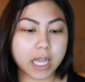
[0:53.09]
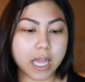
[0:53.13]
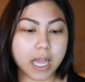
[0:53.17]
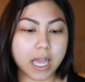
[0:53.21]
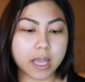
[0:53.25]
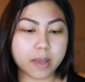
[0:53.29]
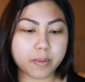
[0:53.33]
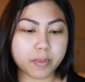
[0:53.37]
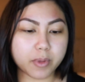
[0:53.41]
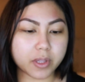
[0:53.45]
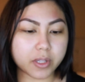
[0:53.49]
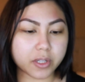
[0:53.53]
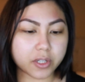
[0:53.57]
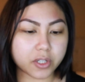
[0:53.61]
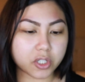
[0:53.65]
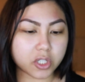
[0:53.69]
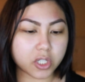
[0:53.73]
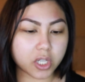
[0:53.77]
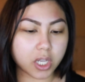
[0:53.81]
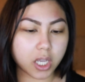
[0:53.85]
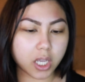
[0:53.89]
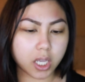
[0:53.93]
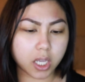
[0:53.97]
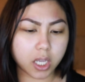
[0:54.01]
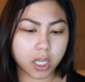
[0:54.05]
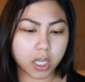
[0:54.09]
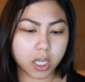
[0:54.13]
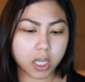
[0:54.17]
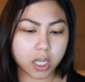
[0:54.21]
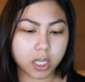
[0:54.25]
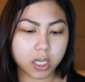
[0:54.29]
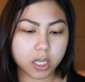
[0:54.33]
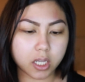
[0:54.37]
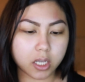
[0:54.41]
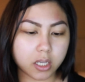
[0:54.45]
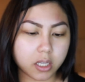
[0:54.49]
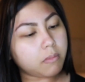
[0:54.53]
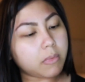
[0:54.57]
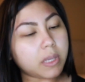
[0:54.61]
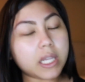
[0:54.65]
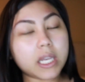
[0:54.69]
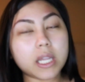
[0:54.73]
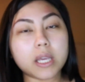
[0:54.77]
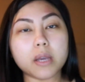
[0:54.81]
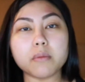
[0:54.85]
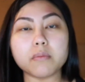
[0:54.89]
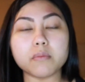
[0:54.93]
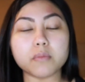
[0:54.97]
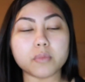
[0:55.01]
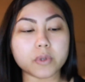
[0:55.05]
in the shade
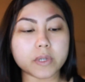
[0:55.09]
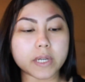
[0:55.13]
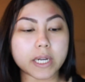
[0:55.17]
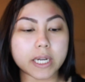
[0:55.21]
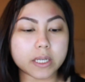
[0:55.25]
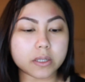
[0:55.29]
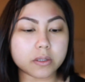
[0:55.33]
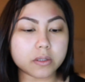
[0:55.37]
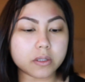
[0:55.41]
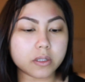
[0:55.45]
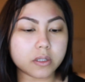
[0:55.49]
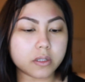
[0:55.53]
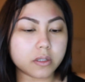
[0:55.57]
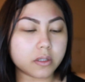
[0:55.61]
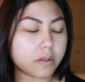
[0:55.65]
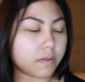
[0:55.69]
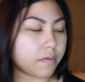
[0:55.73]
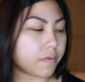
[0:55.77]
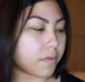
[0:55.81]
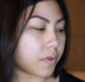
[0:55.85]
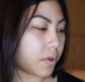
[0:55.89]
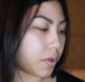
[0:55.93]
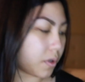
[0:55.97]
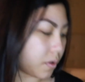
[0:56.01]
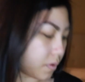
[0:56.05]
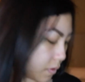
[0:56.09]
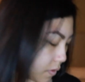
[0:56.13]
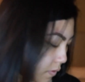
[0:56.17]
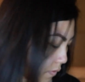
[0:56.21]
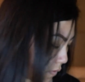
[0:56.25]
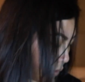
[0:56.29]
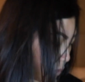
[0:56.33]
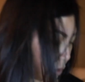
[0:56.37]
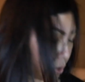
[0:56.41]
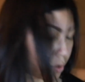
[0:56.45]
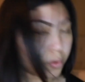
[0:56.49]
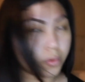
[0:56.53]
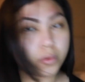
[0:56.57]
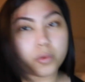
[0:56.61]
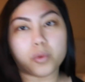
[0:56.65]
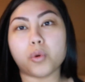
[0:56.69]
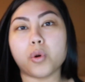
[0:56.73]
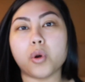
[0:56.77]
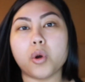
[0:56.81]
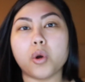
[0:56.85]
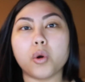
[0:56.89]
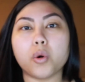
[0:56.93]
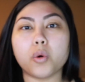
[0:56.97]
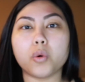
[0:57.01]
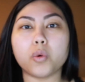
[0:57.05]
medium brown for those of you
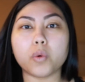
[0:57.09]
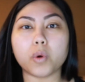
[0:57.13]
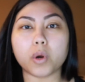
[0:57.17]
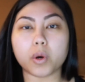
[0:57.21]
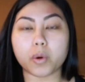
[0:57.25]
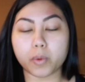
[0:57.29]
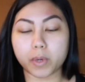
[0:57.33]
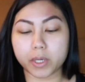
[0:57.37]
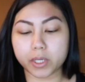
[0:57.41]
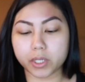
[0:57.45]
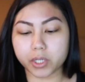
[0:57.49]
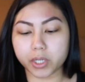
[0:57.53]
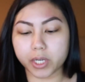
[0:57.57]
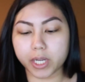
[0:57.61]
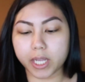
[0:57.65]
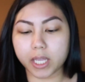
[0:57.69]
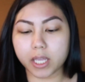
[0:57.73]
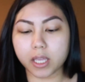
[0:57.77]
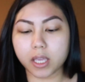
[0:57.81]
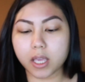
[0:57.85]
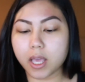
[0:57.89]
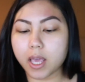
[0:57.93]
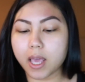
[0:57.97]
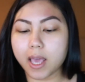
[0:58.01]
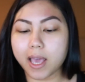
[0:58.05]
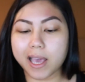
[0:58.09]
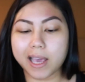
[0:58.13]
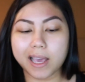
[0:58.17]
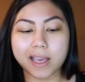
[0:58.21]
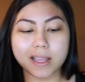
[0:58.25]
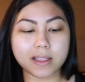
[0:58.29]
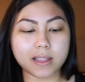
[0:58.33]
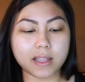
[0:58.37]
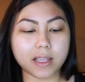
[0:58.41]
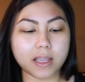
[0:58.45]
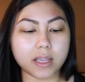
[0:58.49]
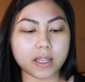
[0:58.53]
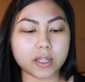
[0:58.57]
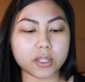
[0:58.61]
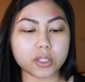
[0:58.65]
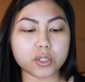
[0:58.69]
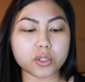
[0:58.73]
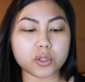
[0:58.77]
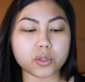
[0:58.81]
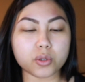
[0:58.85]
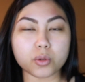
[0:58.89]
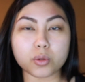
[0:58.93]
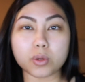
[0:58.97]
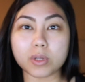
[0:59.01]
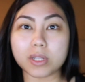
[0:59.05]
who are wondering. And then
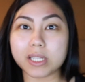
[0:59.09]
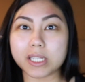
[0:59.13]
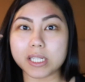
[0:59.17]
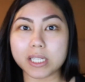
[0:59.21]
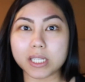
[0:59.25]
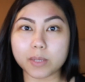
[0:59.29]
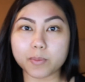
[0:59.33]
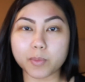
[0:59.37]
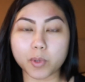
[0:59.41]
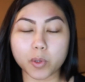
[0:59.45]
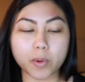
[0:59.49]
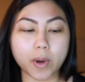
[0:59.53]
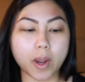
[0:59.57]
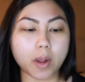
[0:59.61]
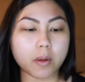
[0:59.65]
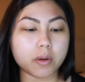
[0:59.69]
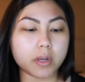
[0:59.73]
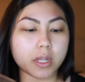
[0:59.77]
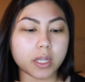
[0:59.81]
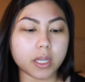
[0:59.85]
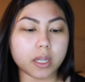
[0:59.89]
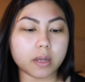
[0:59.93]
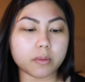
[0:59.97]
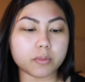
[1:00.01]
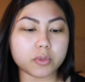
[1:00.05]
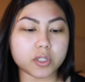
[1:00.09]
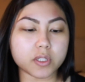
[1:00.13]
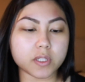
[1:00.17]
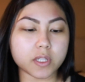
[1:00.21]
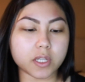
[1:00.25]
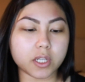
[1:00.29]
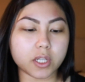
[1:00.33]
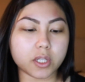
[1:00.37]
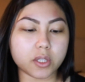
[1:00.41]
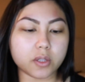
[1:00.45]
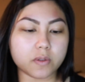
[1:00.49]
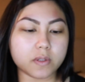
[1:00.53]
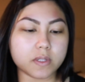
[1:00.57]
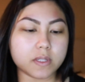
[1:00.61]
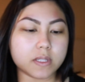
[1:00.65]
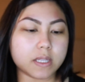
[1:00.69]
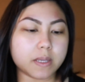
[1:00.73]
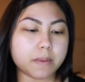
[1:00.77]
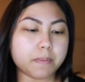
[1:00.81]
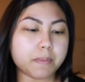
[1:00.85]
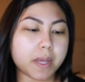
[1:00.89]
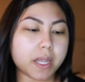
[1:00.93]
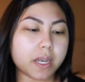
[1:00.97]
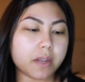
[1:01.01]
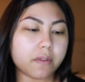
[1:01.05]
to clean up around it, I'm just going to use the
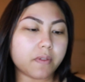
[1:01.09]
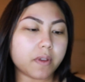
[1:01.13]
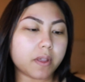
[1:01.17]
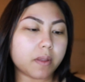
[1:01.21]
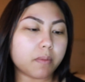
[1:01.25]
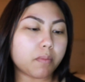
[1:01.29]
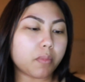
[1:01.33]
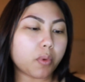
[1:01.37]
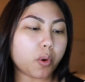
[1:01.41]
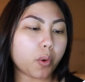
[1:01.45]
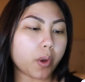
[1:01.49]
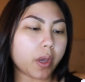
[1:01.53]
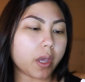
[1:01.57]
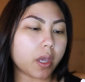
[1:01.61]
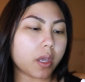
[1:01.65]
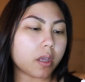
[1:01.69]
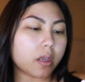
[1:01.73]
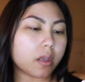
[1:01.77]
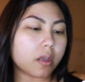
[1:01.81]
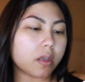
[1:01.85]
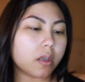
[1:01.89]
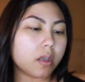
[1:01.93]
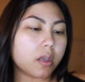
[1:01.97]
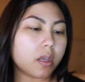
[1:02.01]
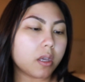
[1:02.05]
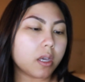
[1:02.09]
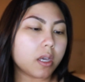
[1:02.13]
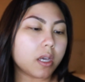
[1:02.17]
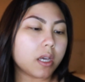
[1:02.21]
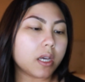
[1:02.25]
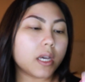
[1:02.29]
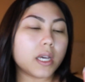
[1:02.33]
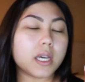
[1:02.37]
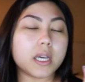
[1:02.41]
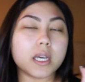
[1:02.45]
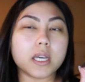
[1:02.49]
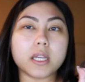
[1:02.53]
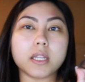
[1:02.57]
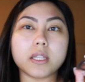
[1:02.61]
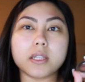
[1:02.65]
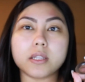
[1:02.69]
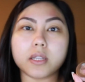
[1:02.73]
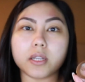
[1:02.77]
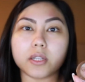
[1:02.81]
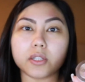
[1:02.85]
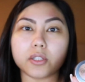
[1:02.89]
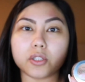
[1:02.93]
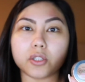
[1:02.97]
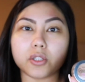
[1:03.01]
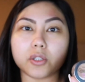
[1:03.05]
Benefit Boing
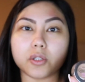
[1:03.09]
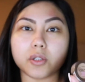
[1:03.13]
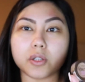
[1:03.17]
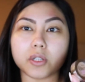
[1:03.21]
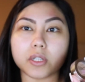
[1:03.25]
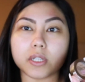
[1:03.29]
Industrial